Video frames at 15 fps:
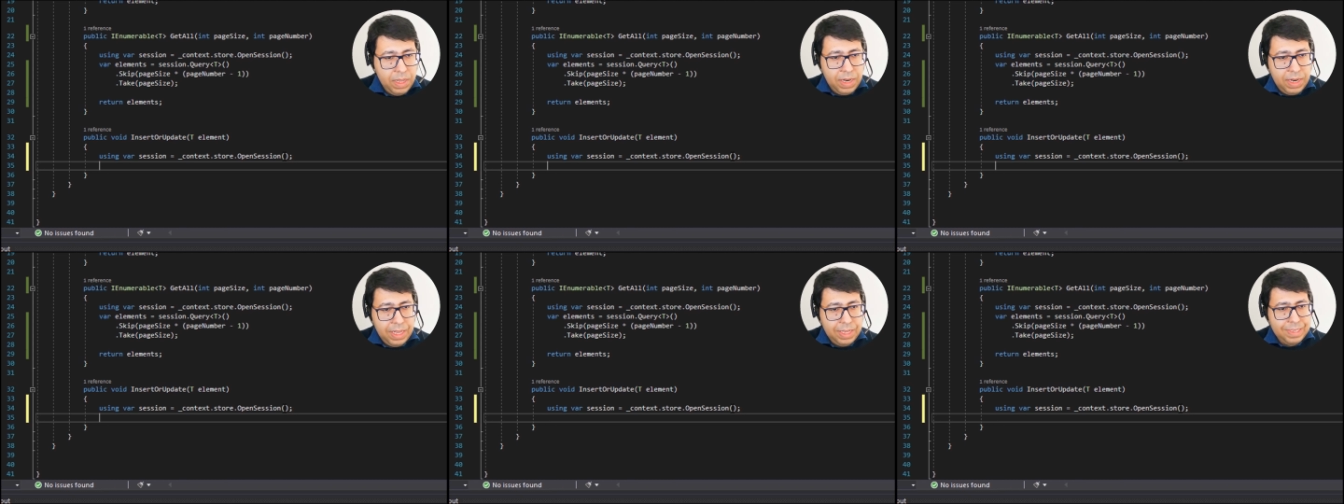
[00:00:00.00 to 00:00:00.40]

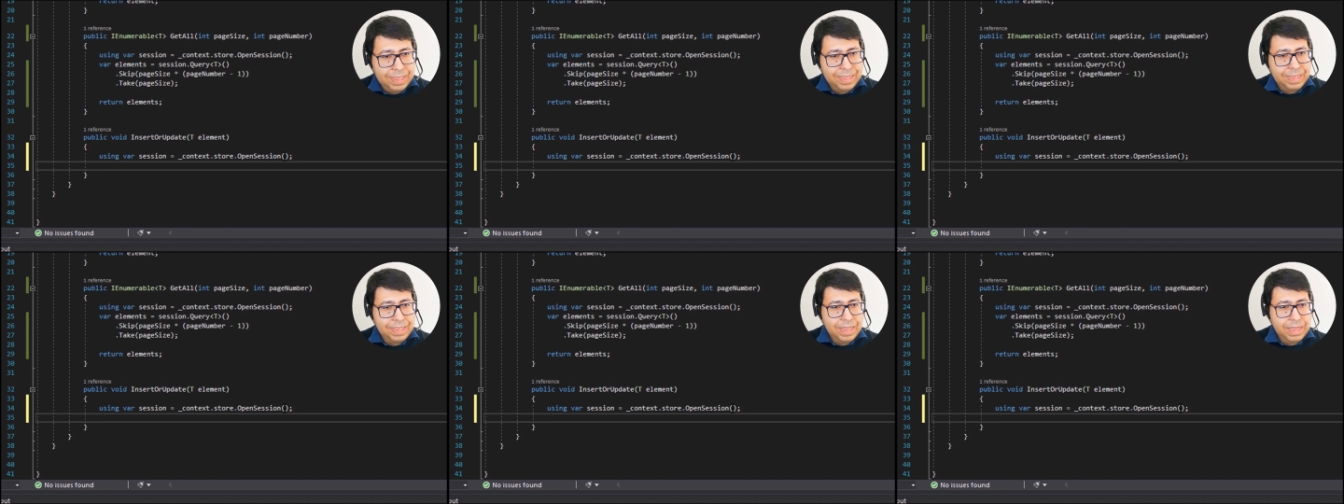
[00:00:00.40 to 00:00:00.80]

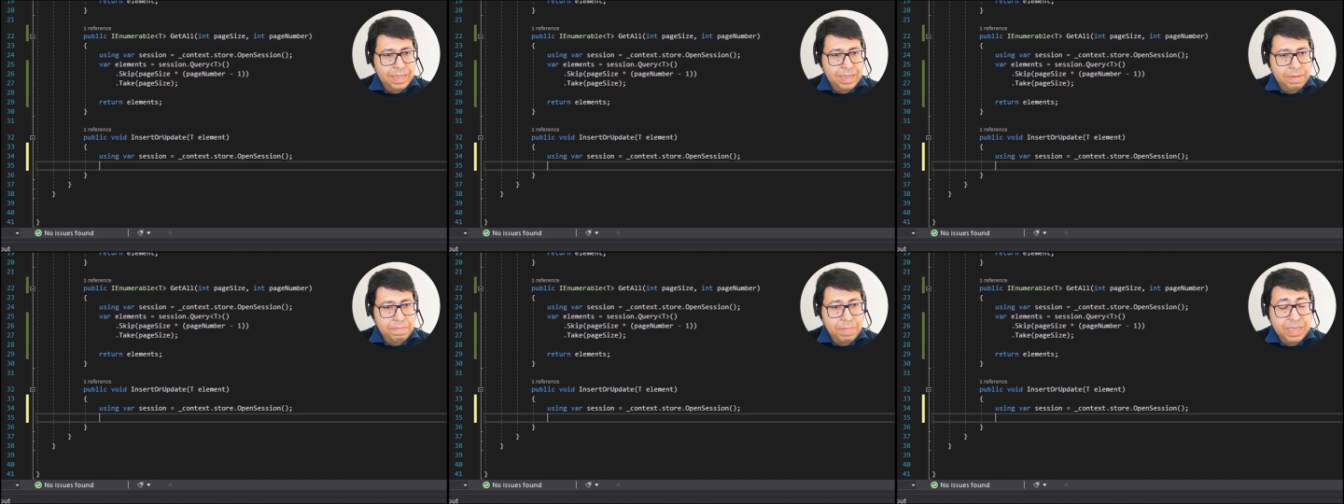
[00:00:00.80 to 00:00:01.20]
Let's
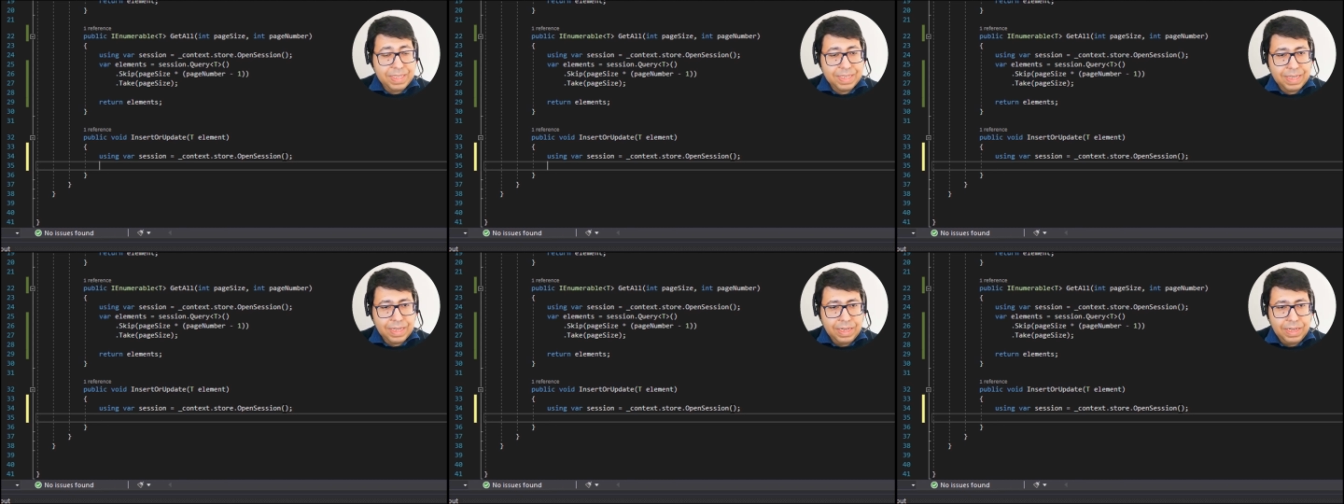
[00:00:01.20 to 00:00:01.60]
uh,
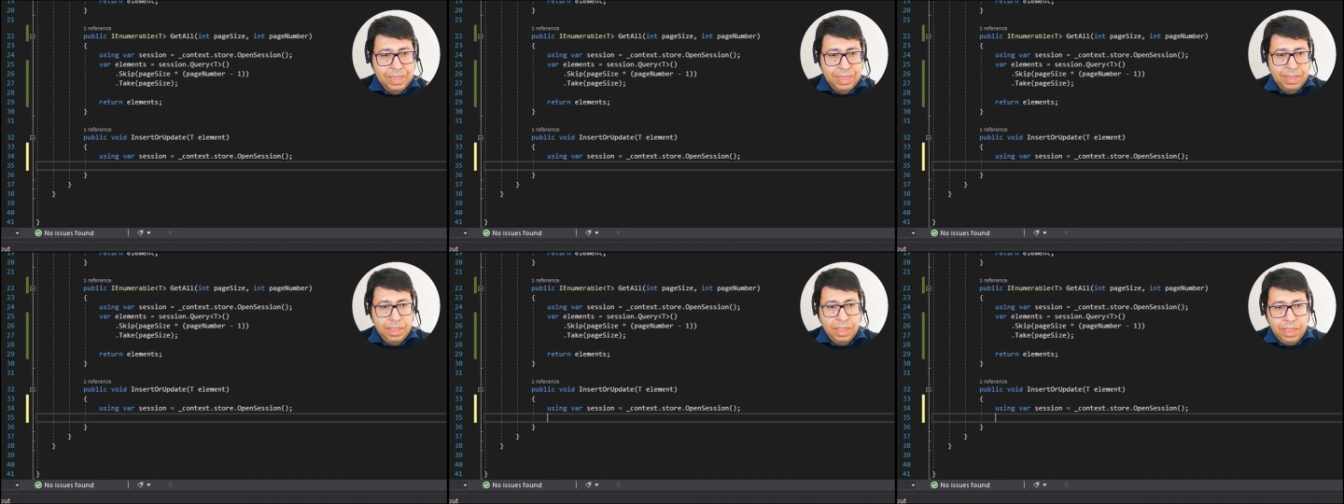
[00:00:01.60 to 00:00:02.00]

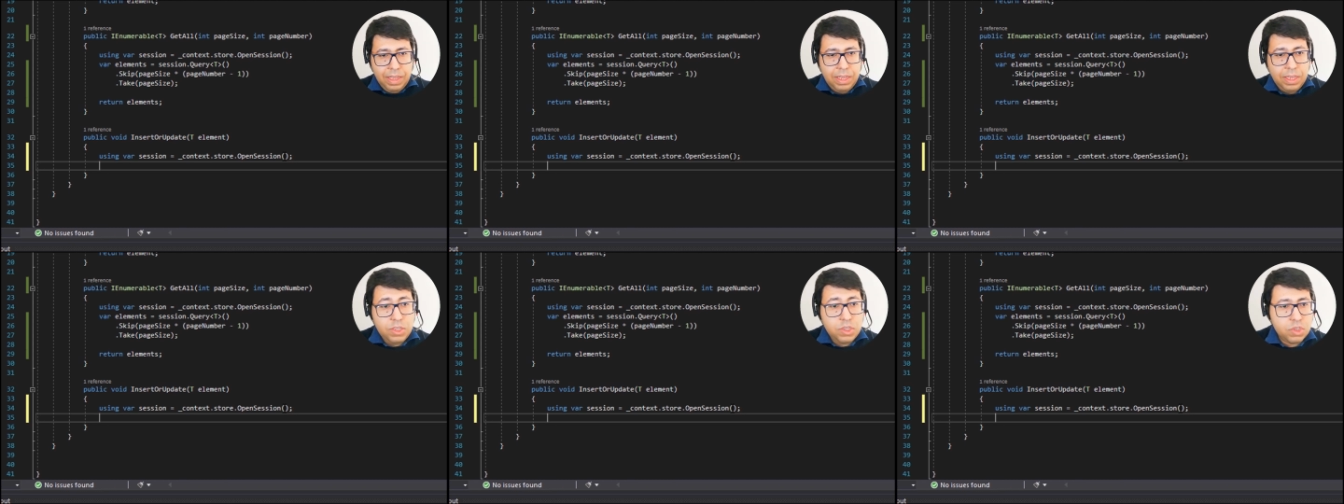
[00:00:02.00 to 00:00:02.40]
basically
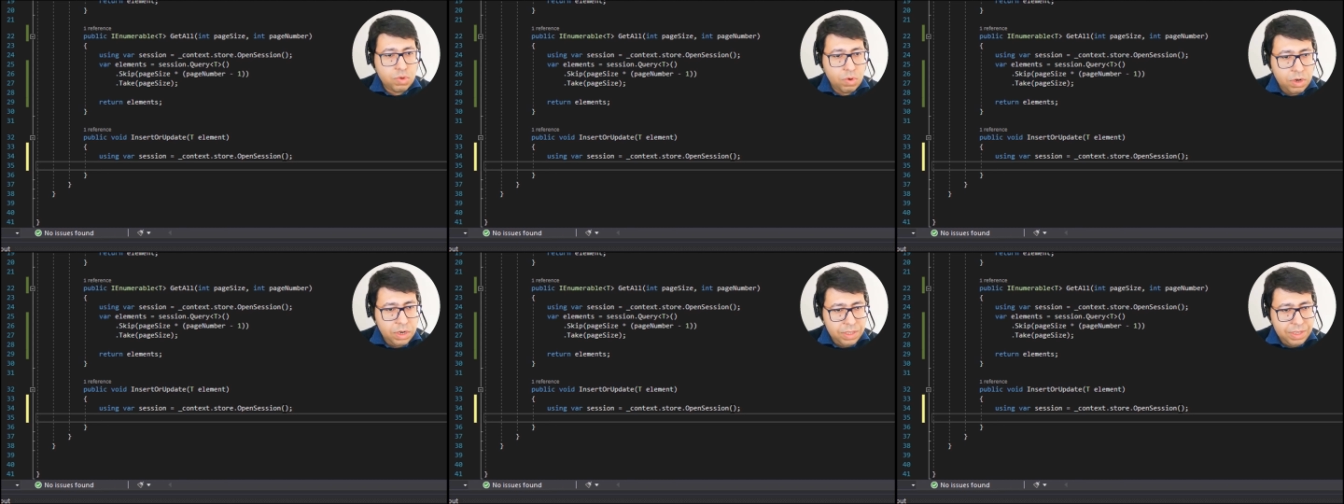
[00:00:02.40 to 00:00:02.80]

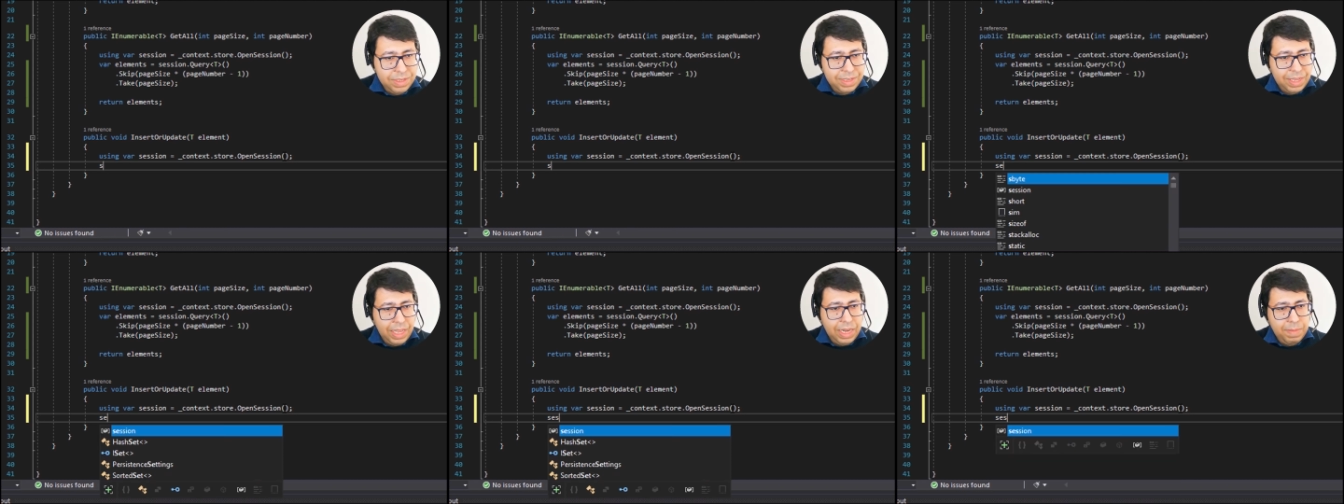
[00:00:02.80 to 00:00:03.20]
store
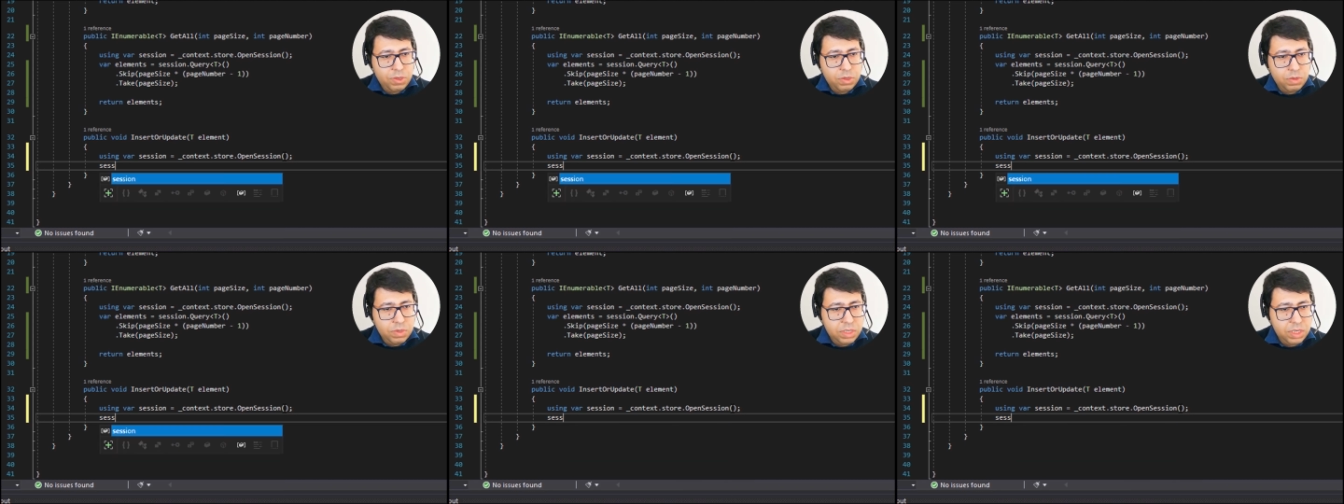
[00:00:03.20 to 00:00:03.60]
this
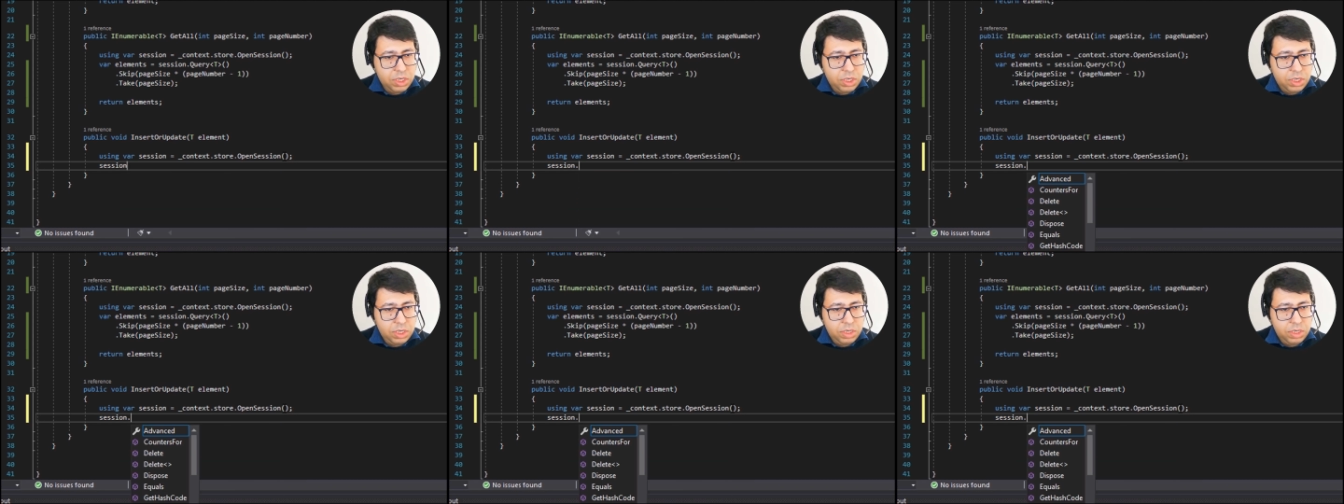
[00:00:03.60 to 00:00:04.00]
element. So
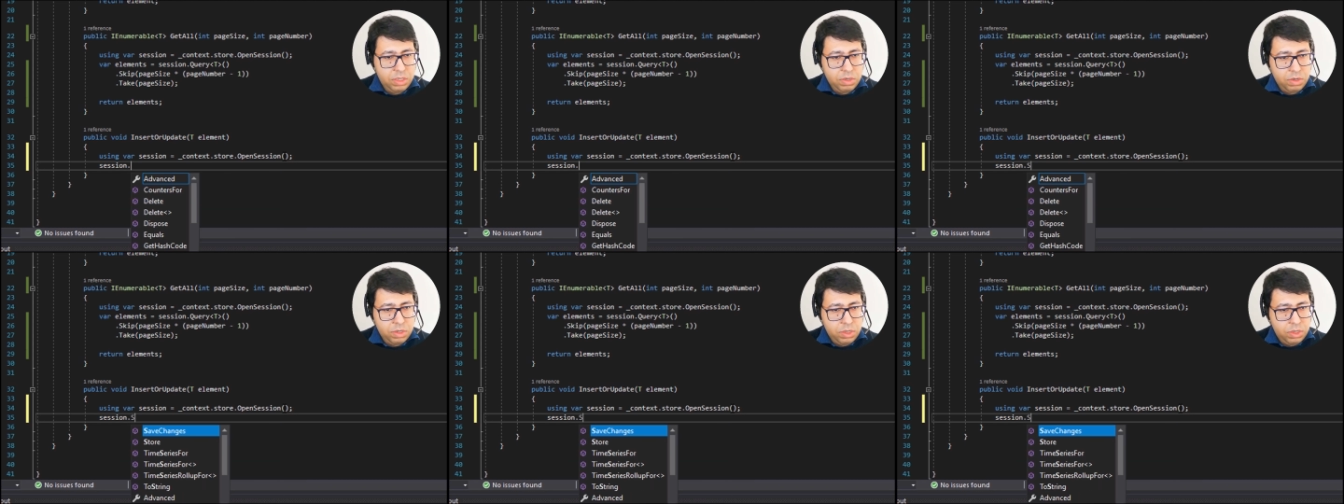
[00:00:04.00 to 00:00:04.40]
session
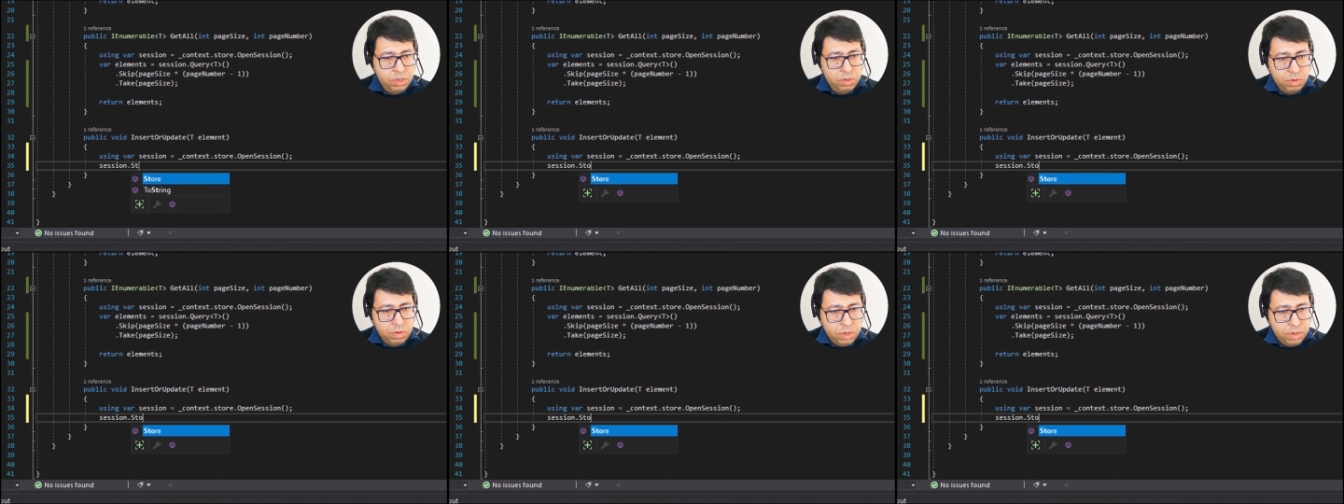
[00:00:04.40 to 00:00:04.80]
dot
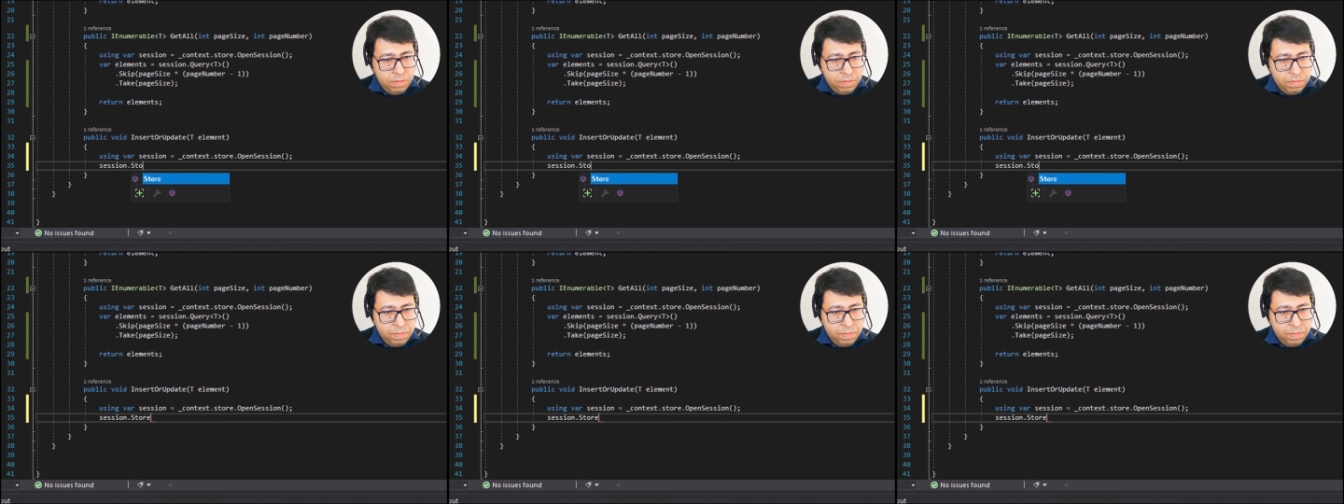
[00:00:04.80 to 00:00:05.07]
store